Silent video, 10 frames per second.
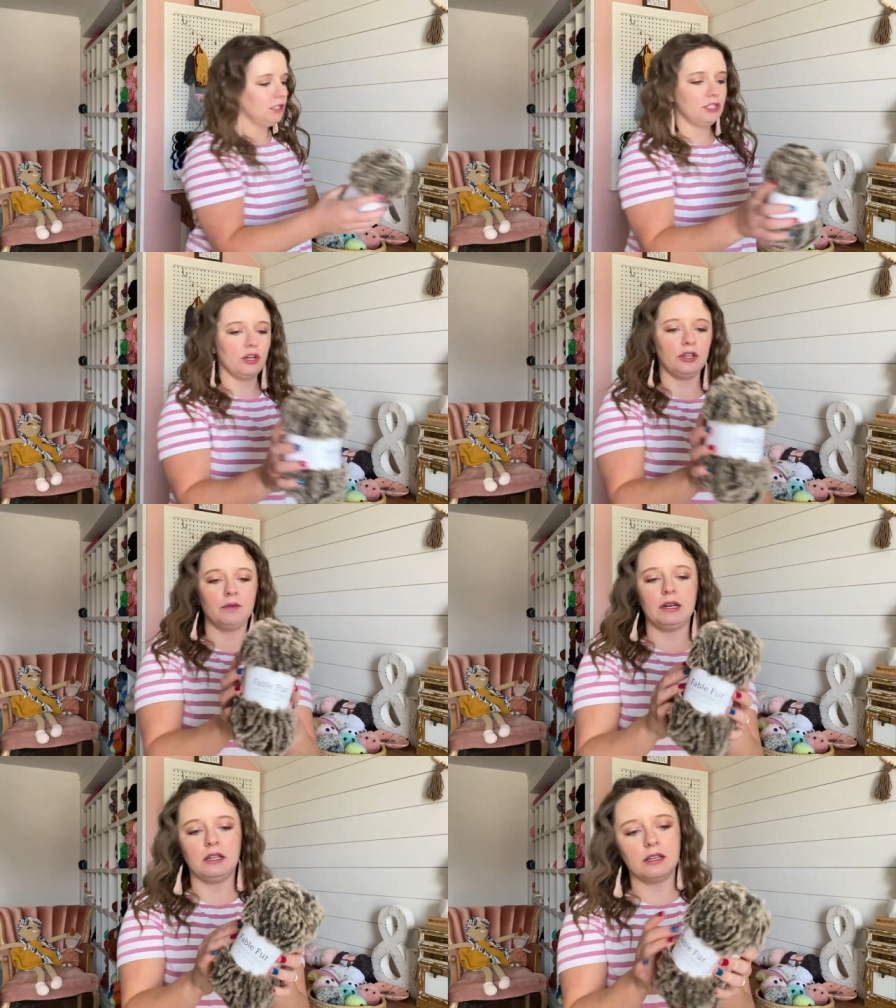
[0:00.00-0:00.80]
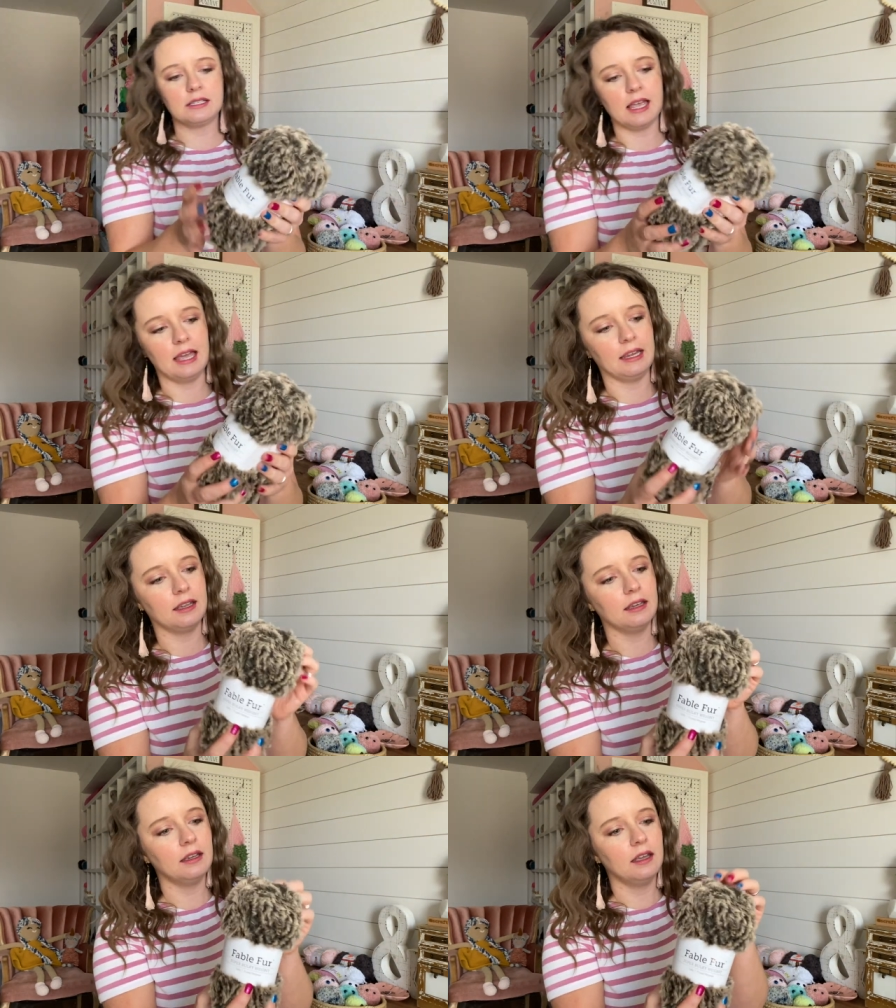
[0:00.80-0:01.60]
show you what it looks
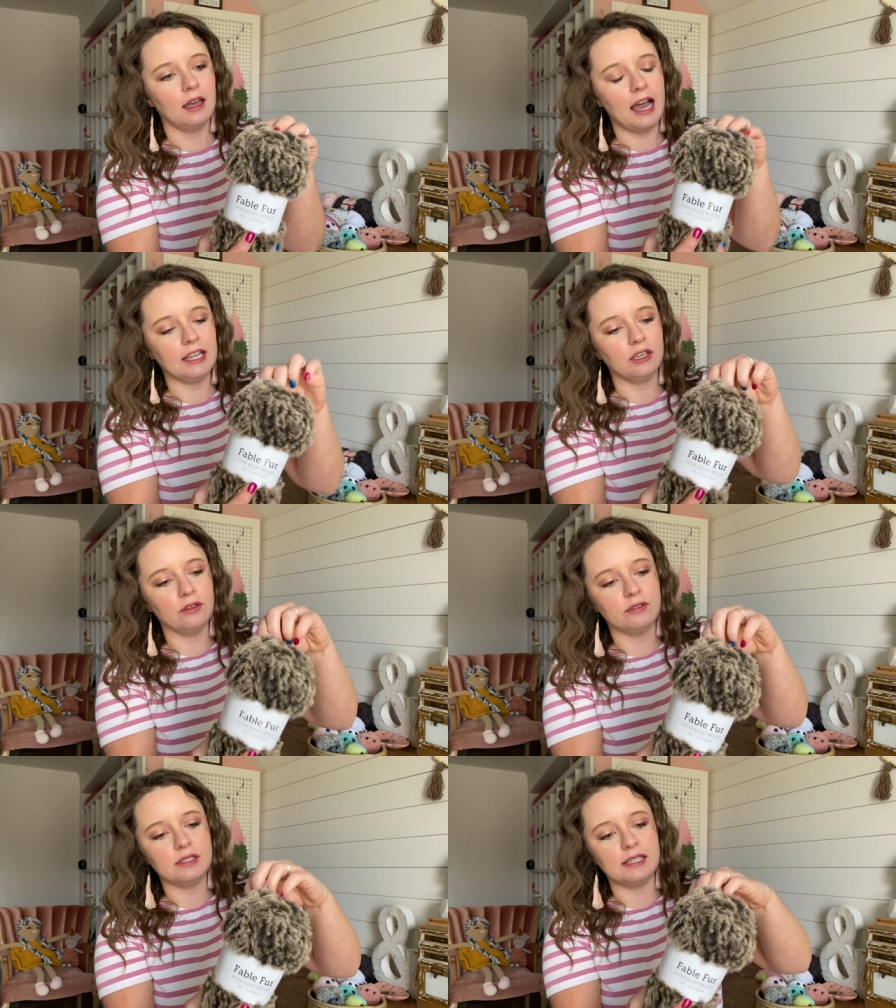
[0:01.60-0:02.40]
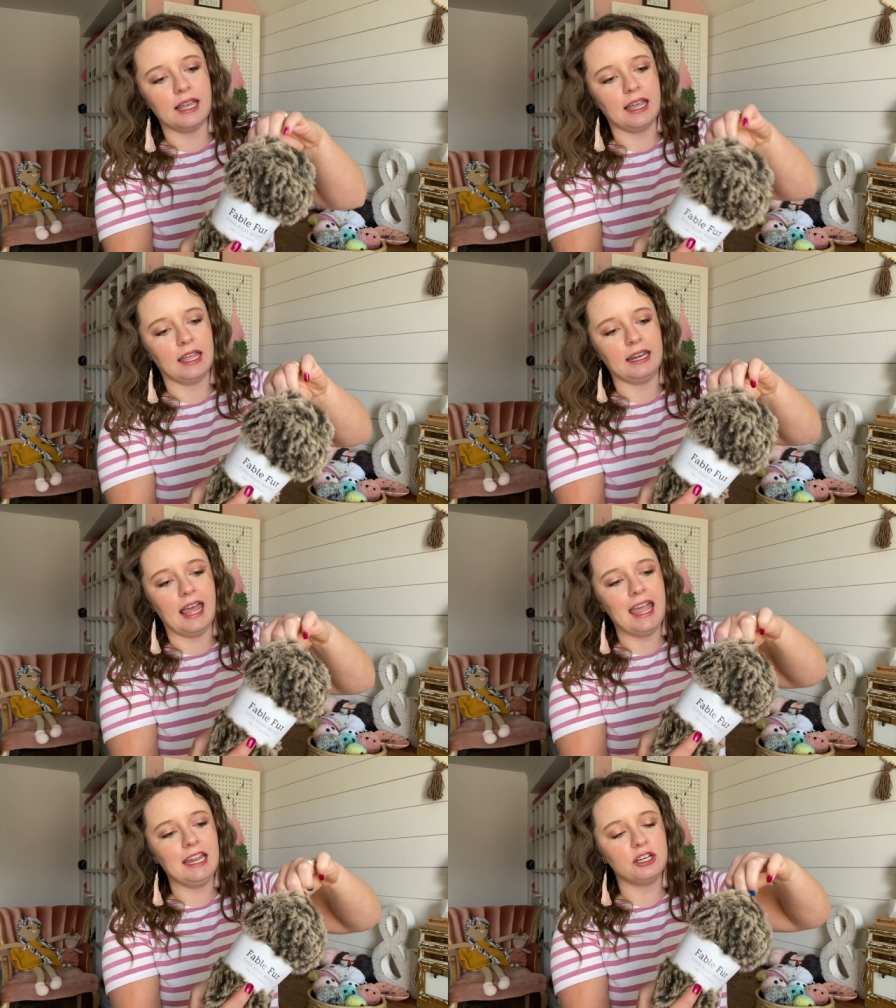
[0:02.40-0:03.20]
like. I used an
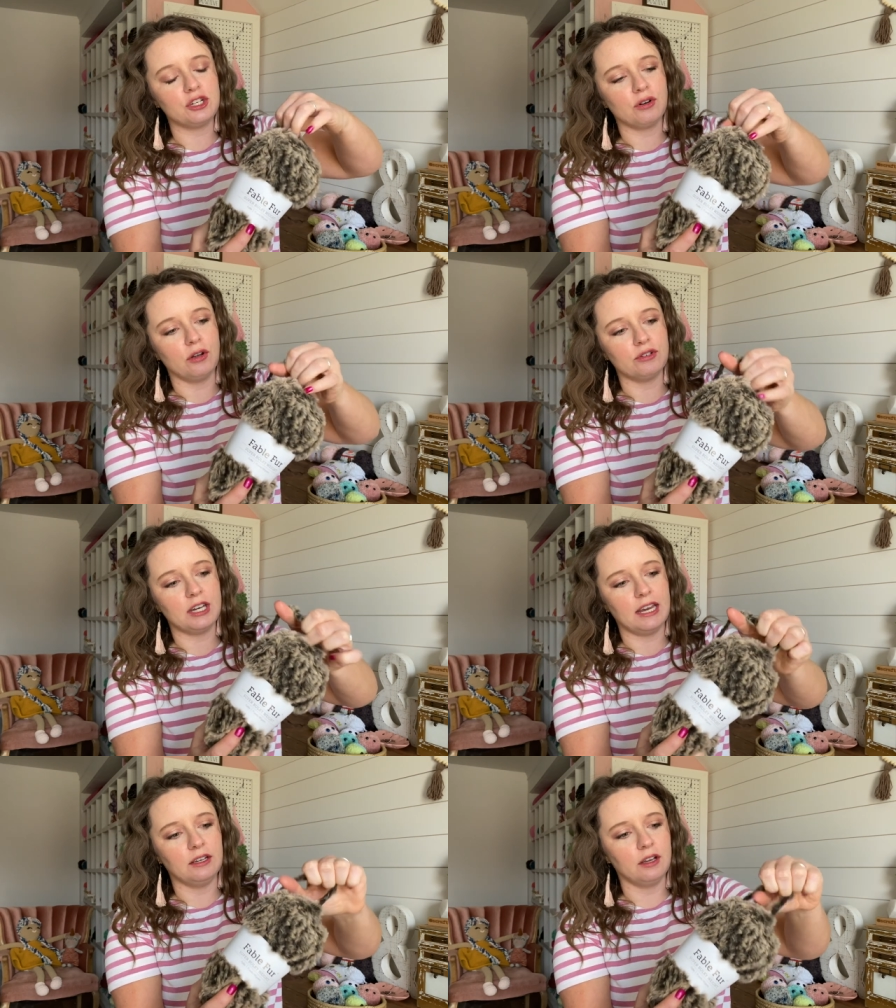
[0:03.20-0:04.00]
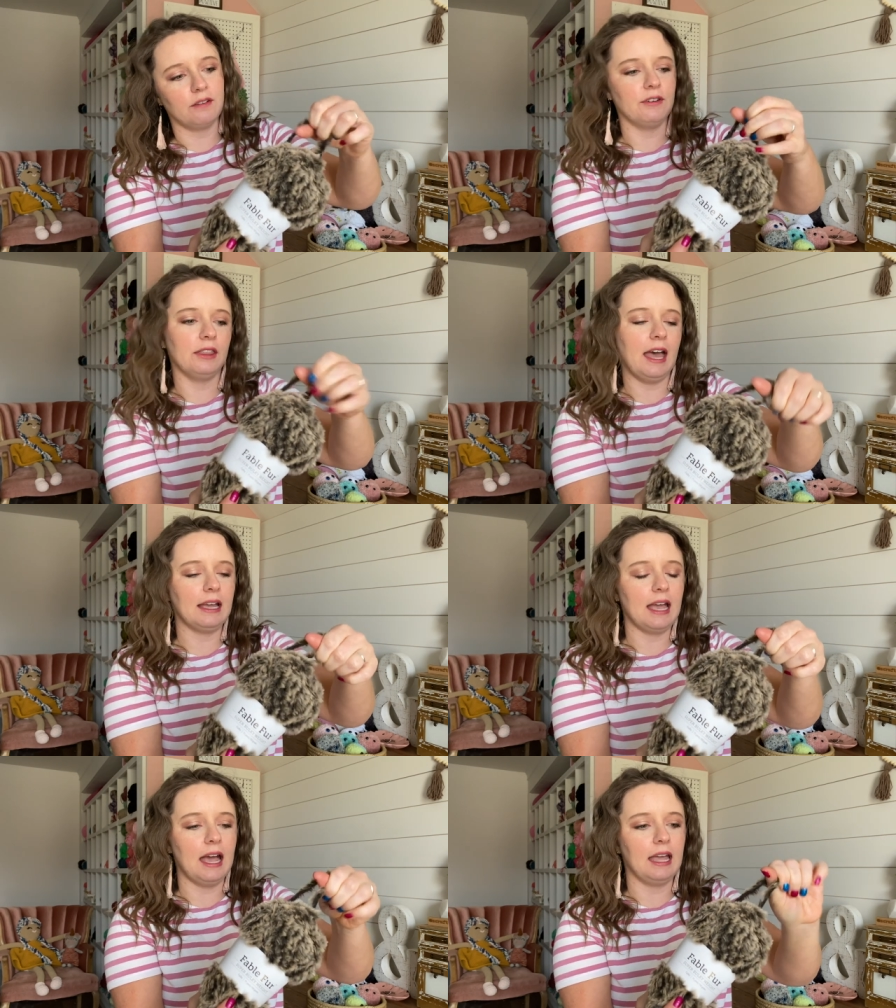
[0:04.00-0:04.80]
H crochet hook for that
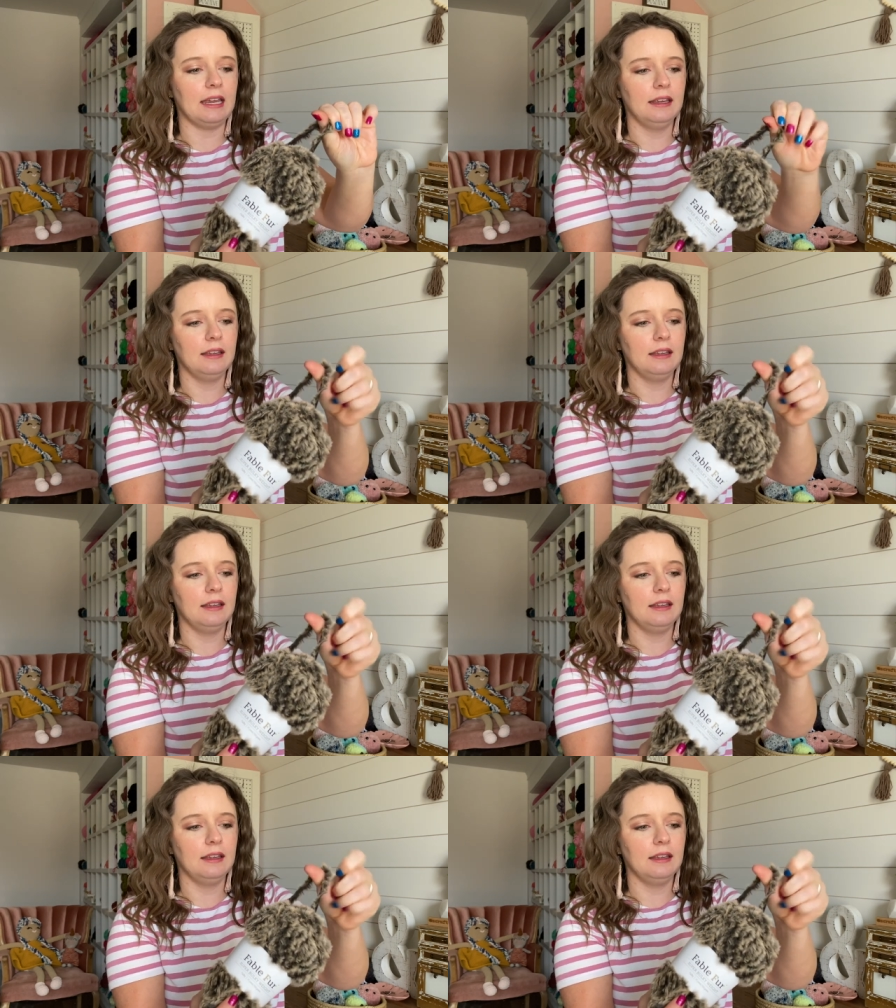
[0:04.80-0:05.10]
guy.